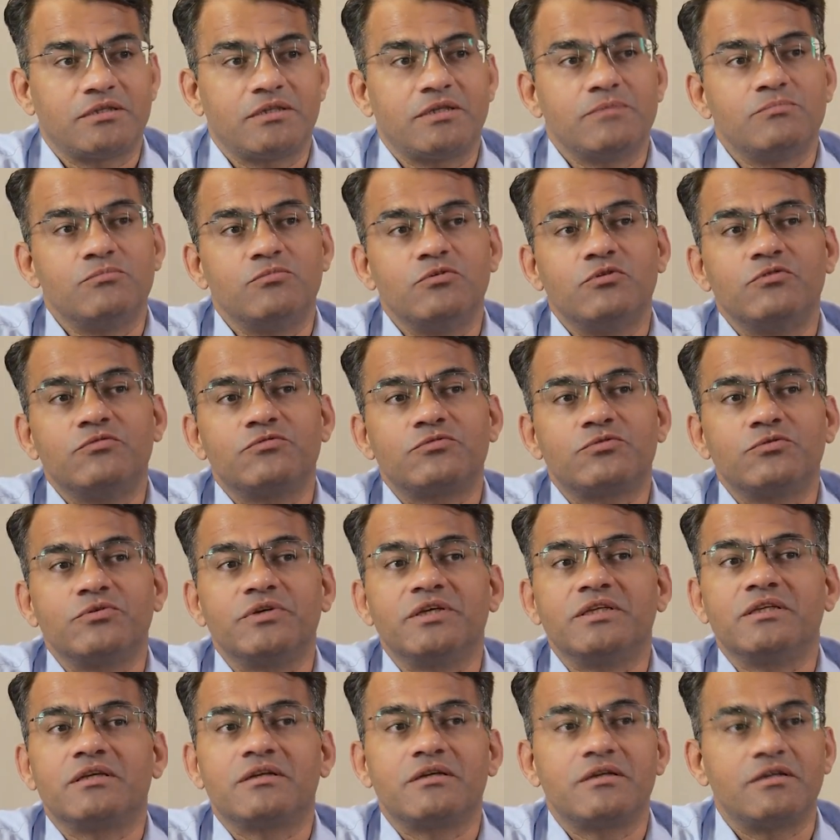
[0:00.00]
They move to
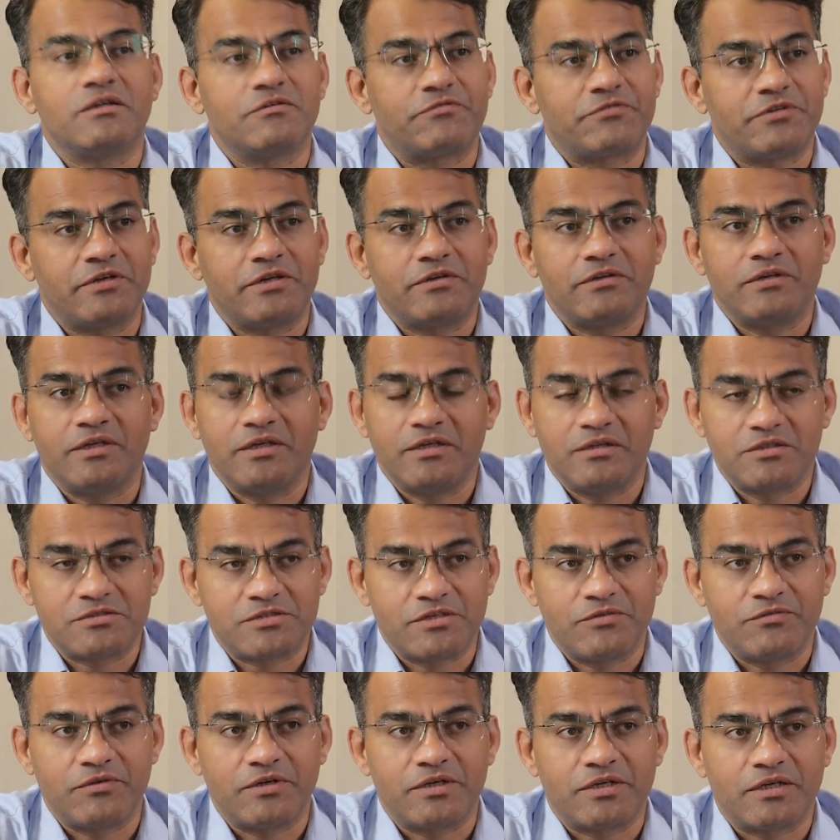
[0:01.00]
either a different
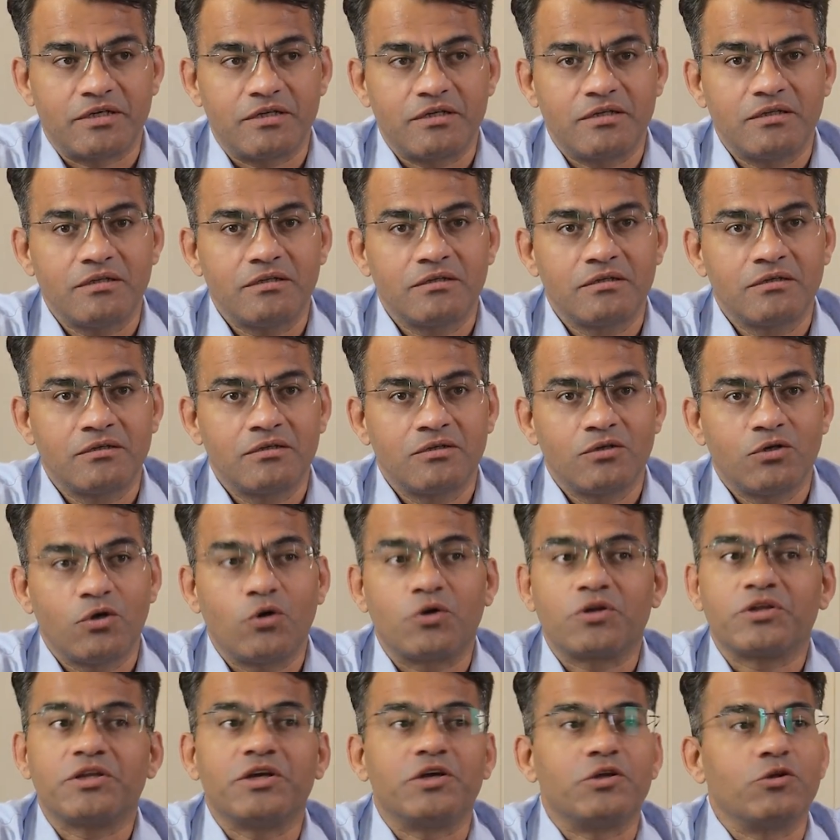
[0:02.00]
industry vertical
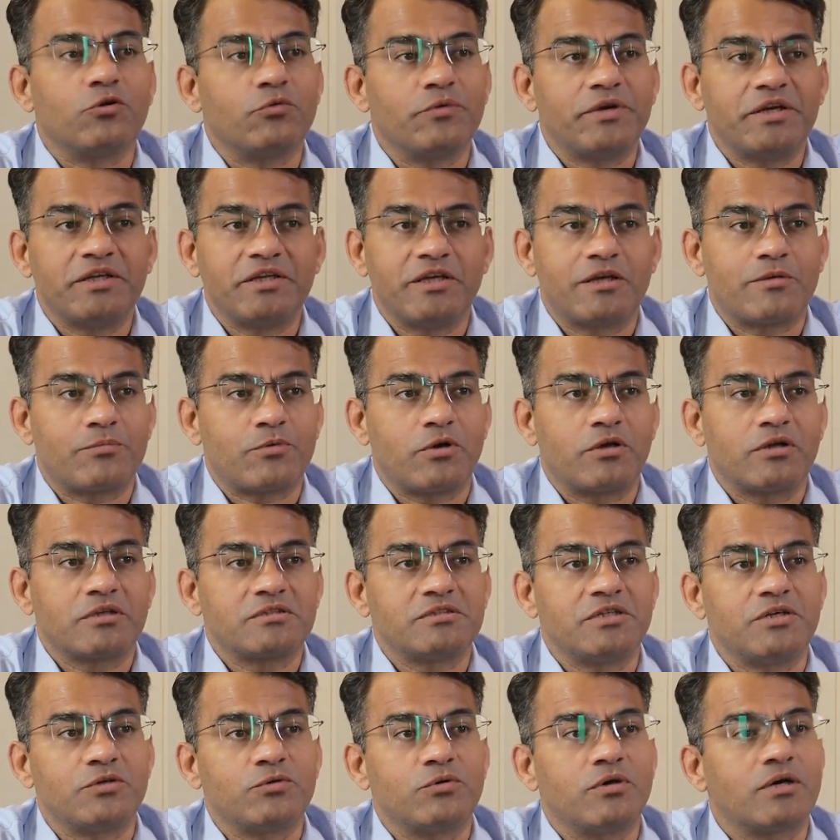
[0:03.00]
or they innovate their
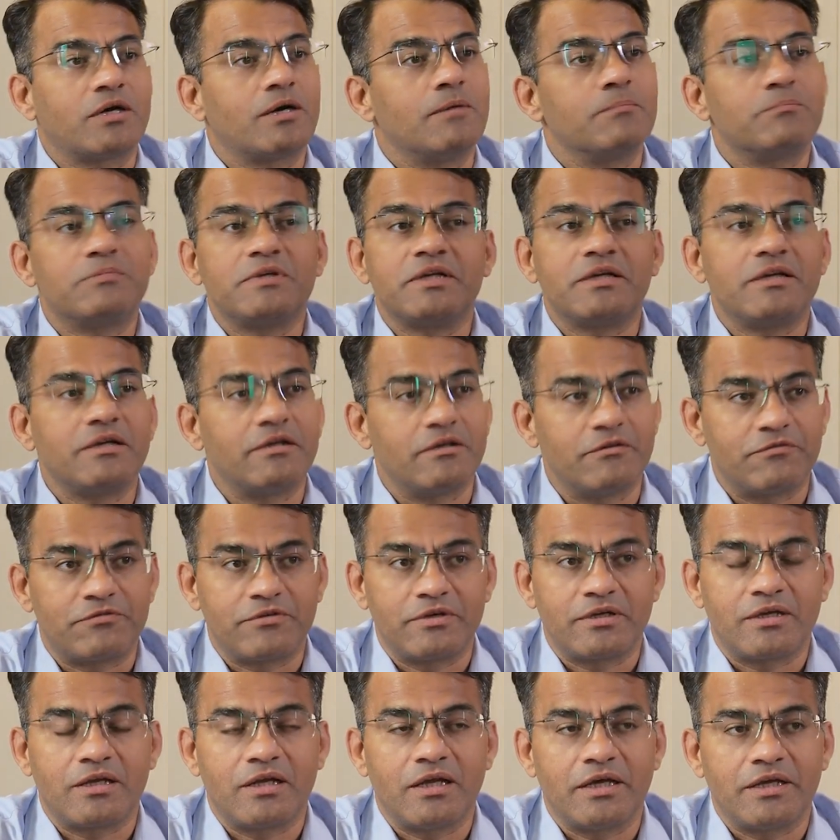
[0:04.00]
products into a completely
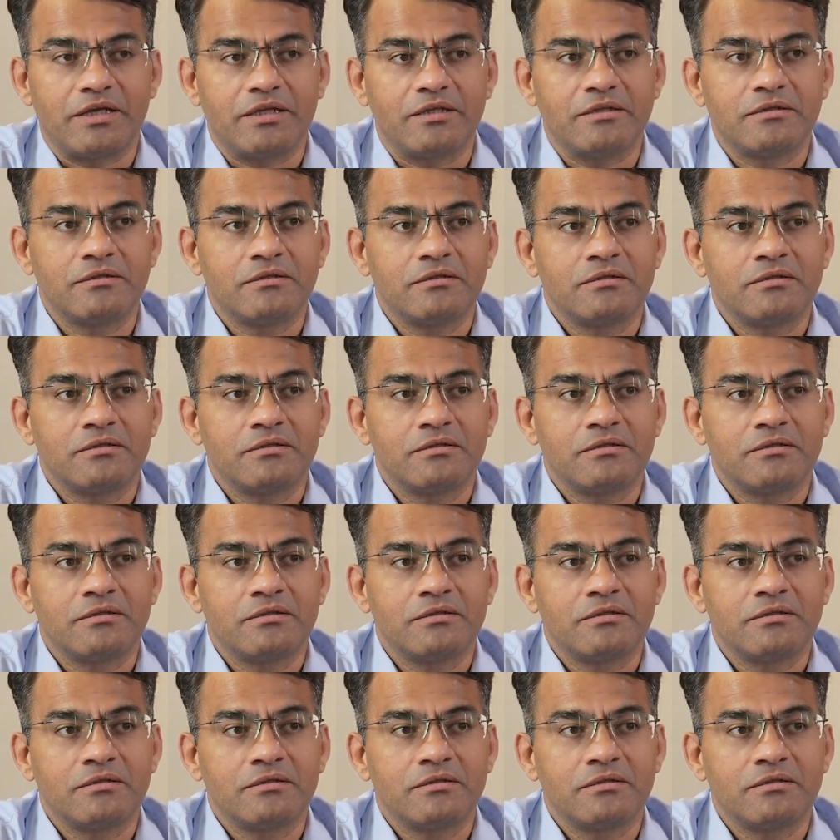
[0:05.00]
different line.